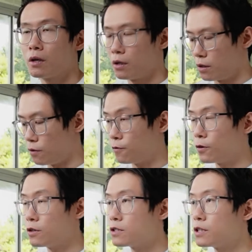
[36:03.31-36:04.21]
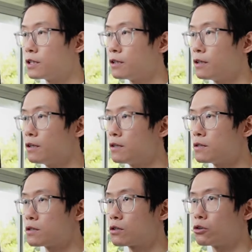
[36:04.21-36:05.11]
The first is
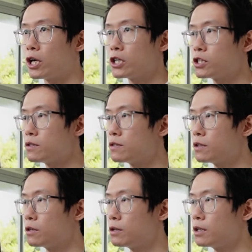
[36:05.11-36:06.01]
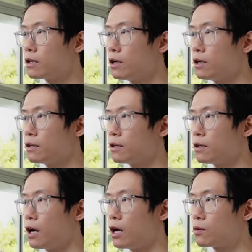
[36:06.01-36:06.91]
Krashen's theory on
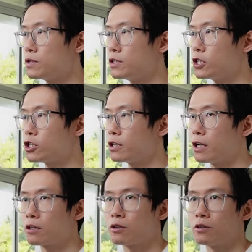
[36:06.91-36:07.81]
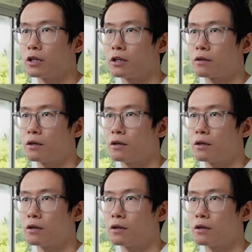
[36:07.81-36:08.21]
acquisition and learning.